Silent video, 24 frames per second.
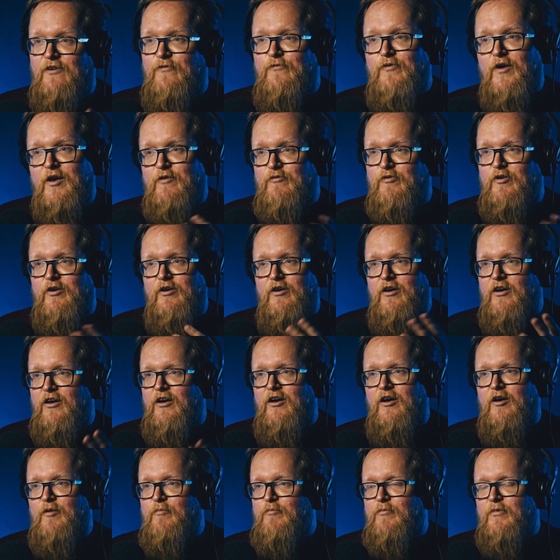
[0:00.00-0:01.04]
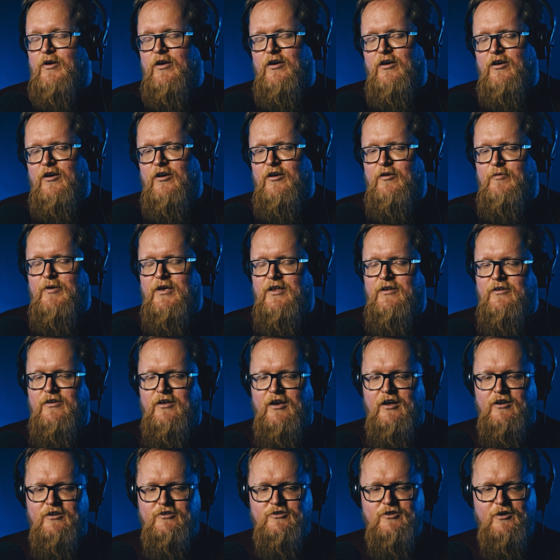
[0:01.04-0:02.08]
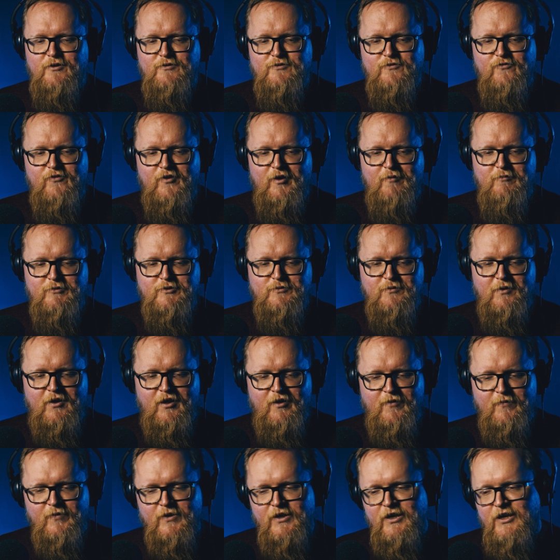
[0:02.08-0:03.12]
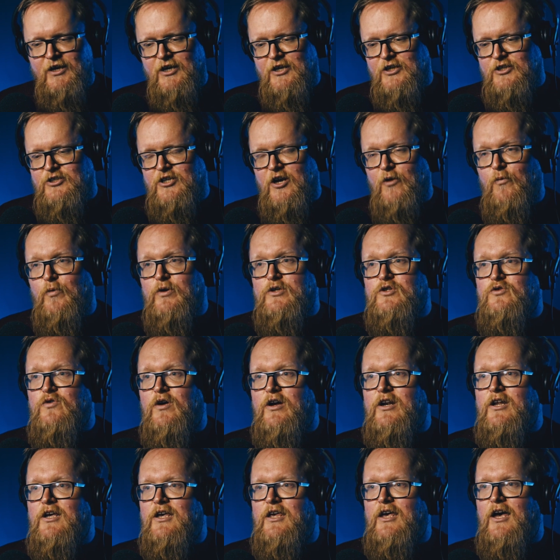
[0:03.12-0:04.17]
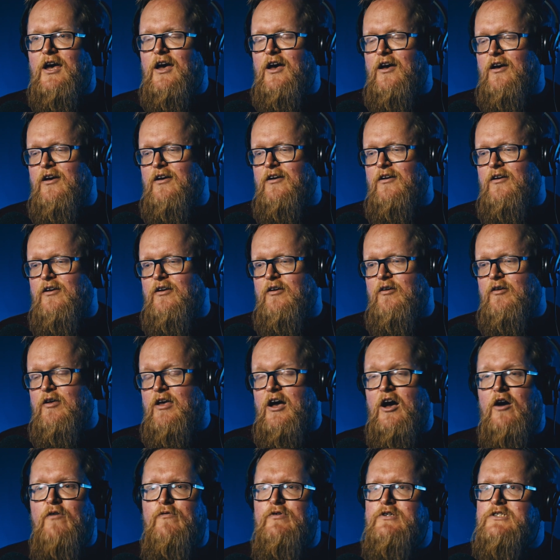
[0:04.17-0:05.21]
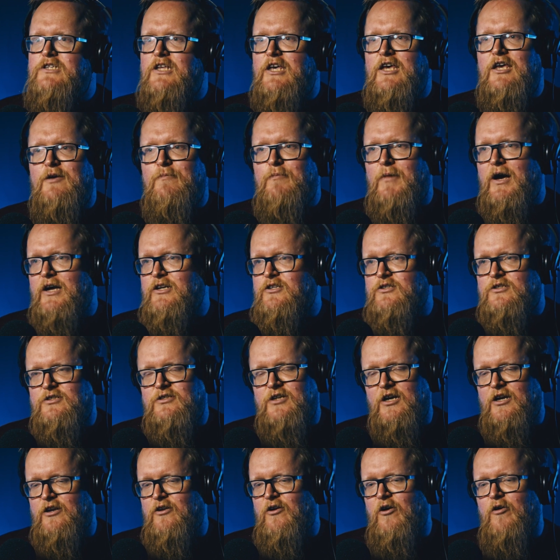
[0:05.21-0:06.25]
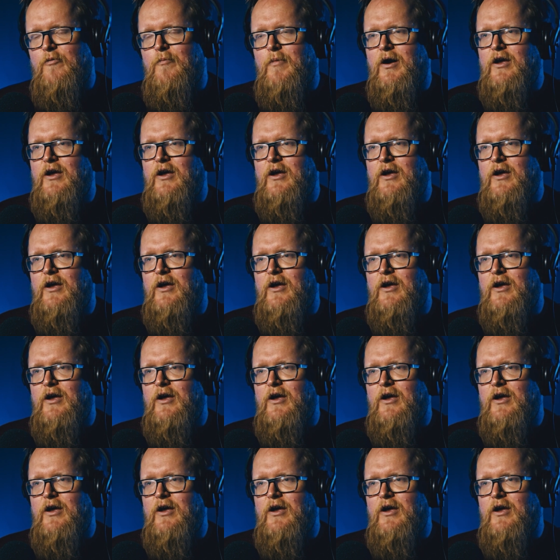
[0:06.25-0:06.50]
that's our favourite Indiana Jones film as well. So we're trying to get, obviously he might just say